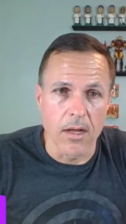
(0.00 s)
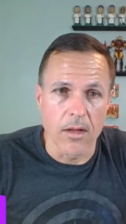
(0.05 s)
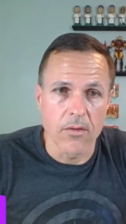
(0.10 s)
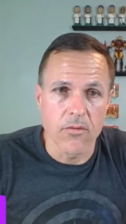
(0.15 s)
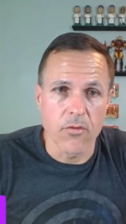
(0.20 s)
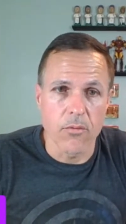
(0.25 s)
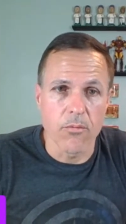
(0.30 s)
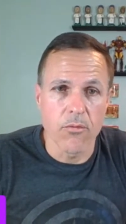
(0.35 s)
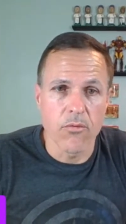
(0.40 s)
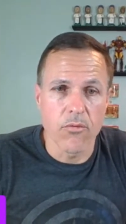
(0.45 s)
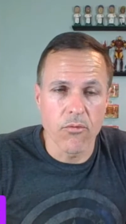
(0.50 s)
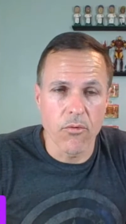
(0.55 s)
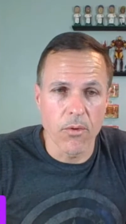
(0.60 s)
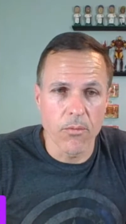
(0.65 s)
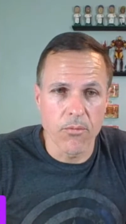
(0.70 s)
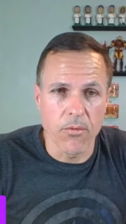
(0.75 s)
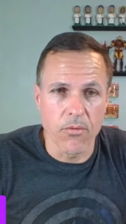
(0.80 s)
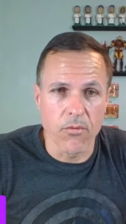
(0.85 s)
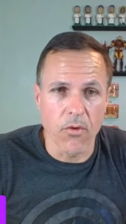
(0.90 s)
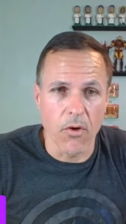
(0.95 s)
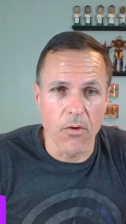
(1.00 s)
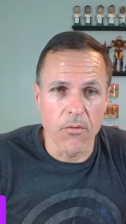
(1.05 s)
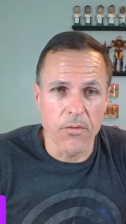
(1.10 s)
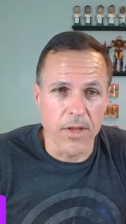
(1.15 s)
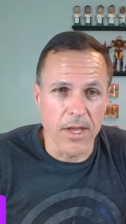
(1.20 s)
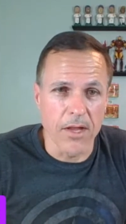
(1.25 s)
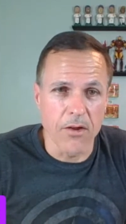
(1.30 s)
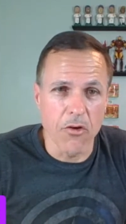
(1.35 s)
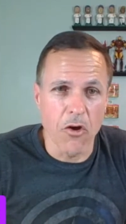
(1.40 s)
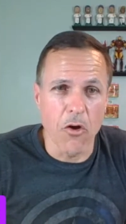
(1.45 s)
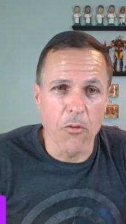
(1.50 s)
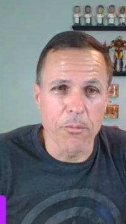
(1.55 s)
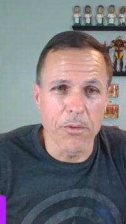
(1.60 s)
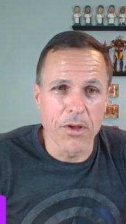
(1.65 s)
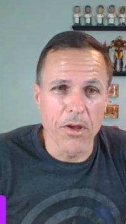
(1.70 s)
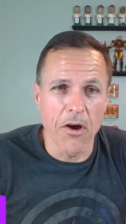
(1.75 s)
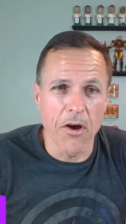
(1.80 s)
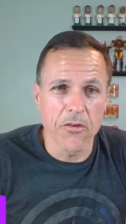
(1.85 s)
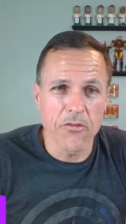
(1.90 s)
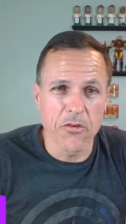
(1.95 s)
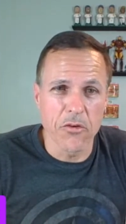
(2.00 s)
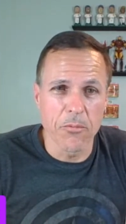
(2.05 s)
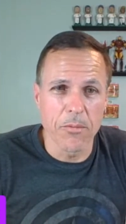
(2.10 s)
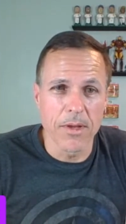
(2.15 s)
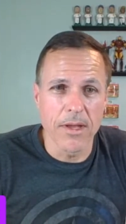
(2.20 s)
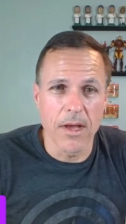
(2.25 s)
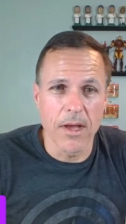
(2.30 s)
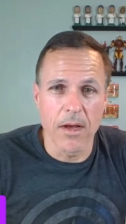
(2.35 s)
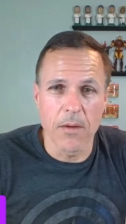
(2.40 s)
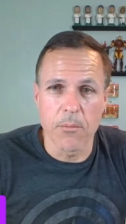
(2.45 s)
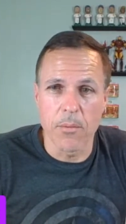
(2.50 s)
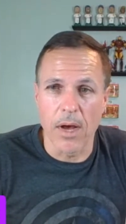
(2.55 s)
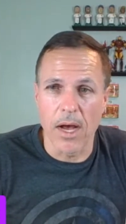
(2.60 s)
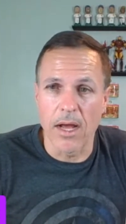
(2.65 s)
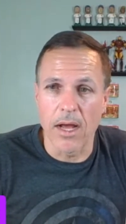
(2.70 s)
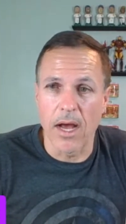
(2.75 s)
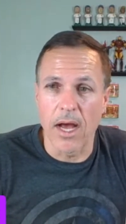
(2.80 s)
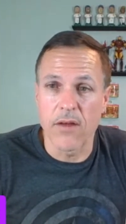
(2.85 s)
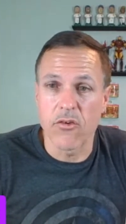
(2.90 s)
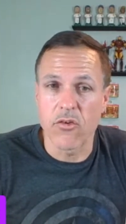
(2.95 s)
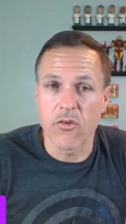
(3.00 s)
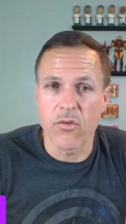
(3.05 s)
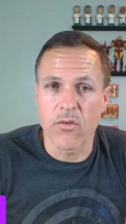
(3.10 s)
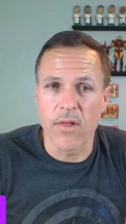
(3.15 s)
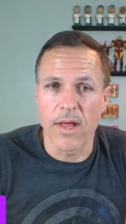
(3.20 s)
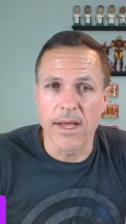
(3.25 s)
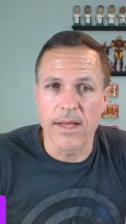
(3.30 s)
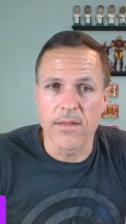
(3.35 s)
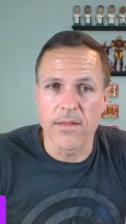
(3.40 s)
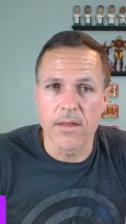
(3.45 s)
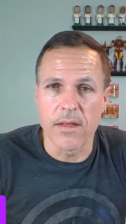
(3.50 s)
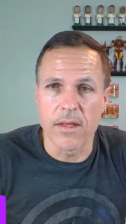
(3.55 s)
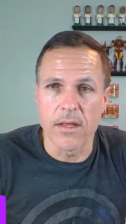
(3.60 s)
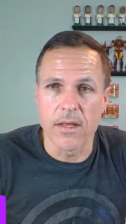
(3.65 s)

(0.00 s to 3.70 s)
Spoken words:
Subscriptions aren't the end-all, be-all to me. I just like